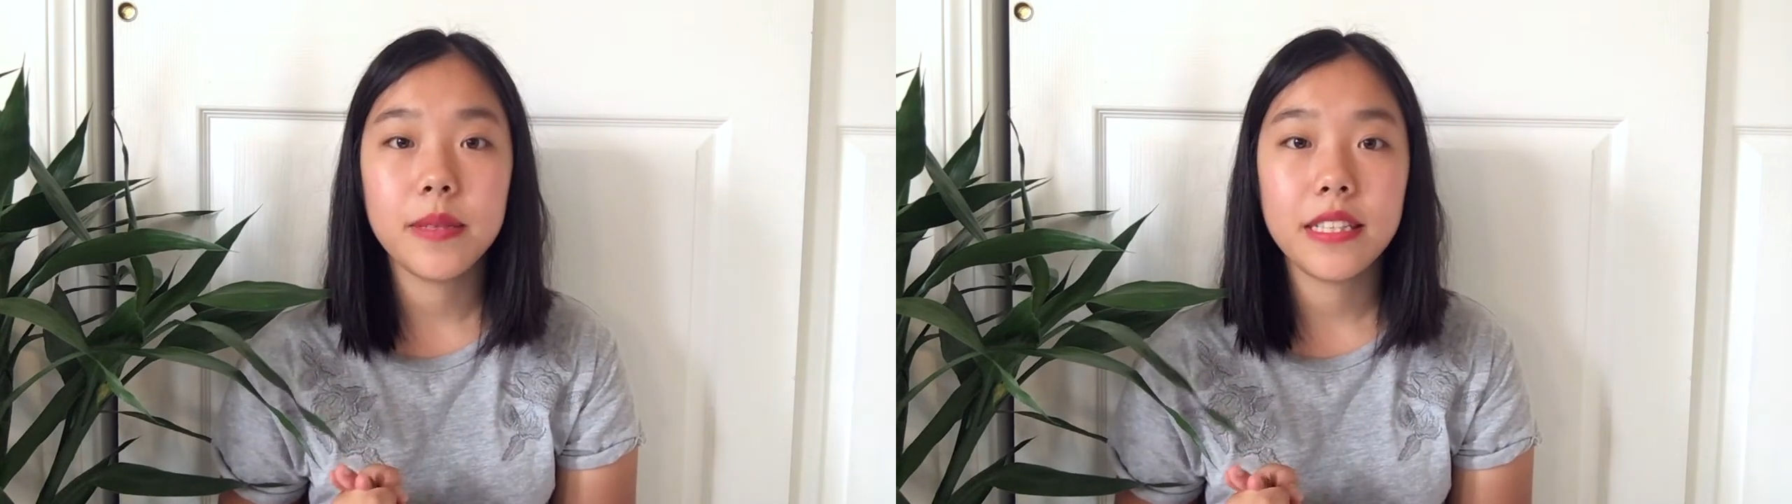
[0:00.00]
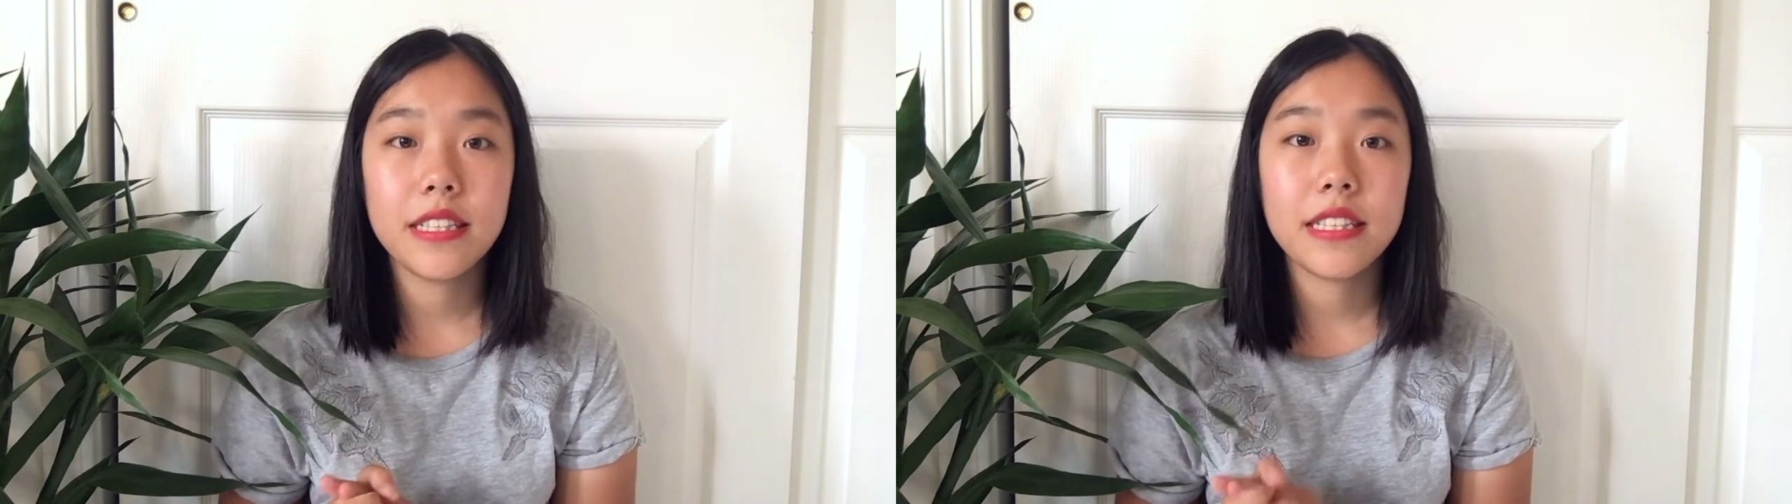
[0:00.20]

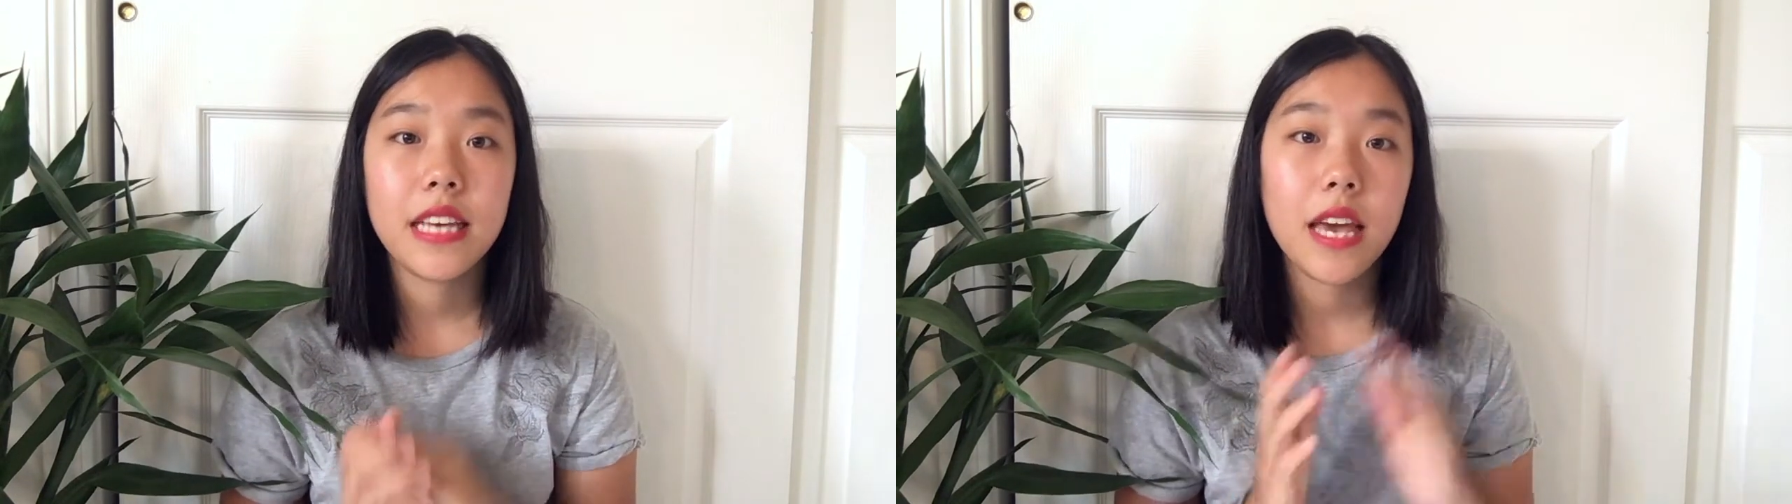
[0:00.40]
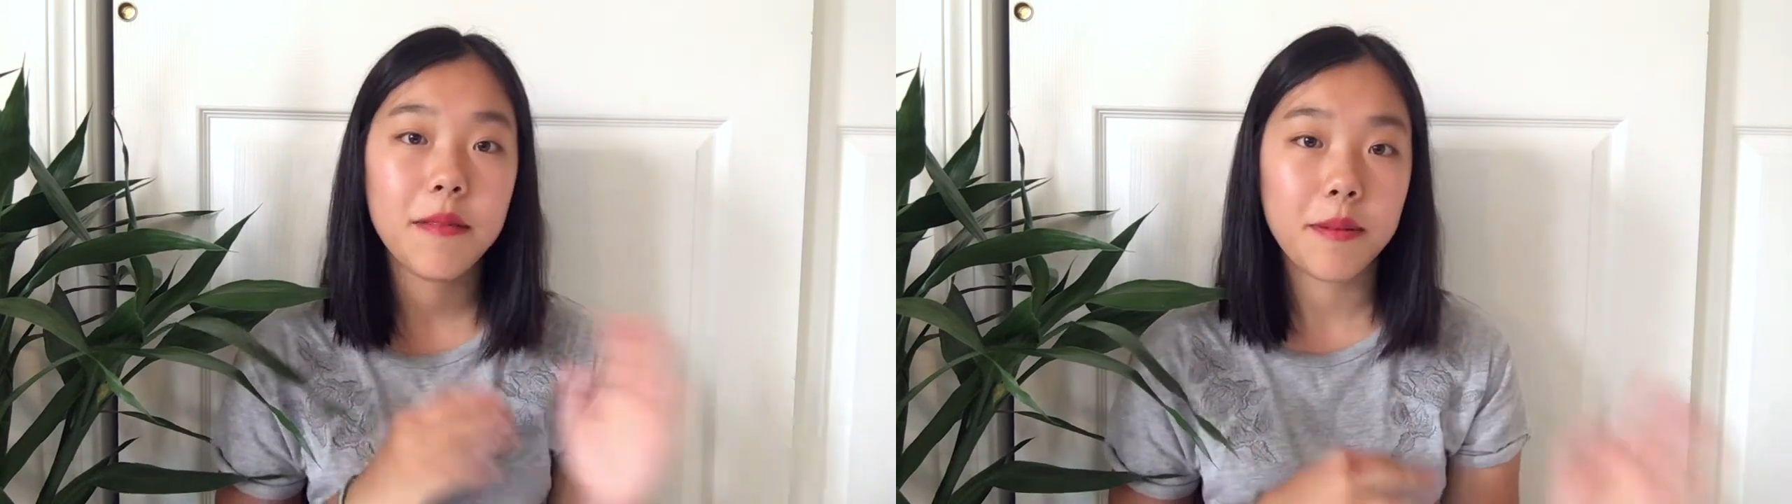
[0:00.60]
piece
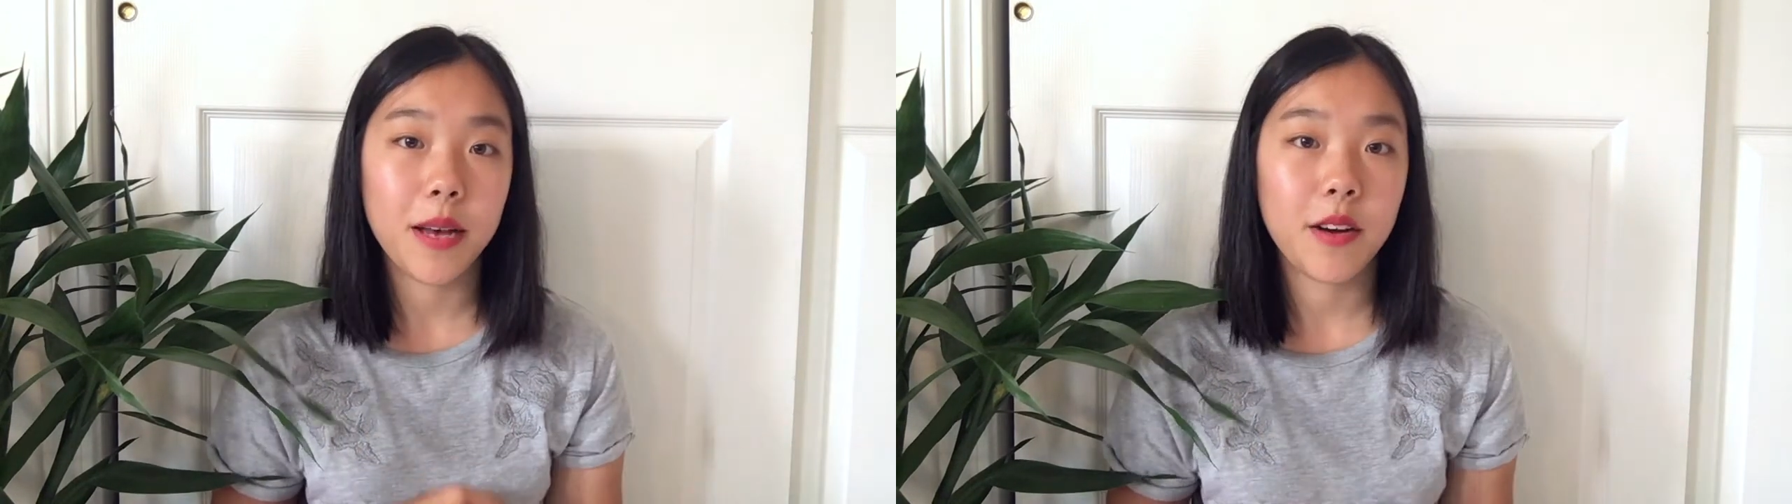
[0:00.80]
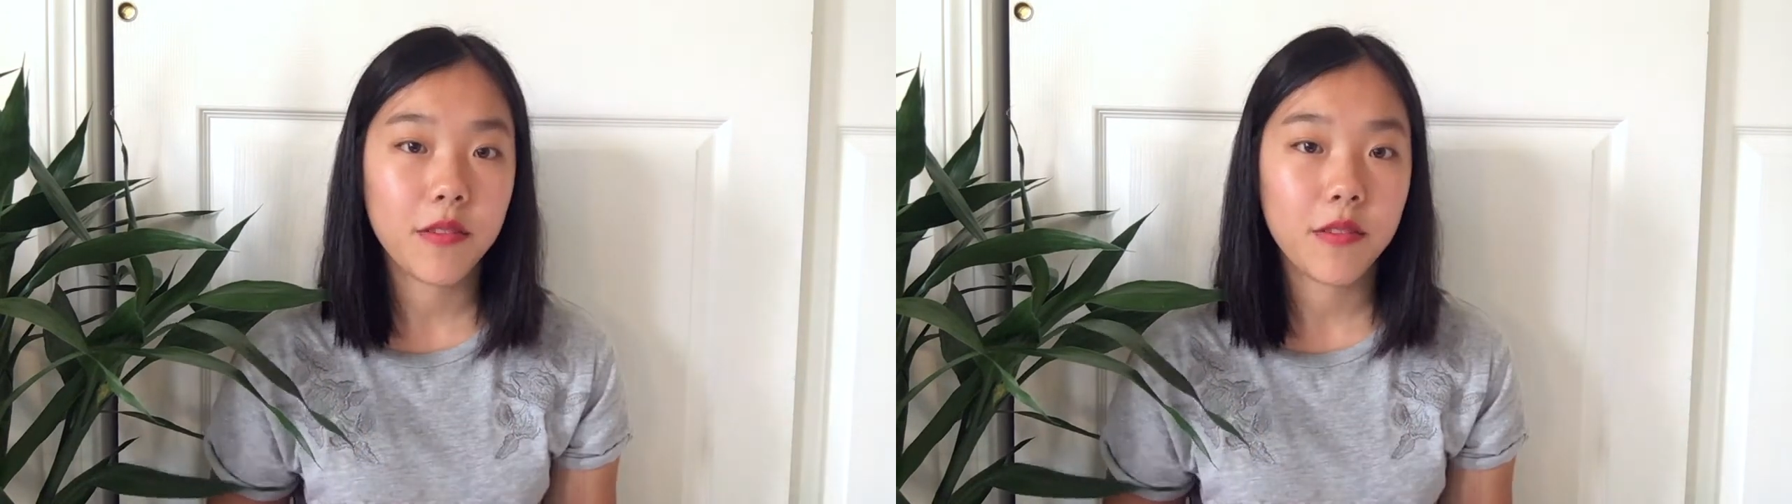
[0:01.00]
came about.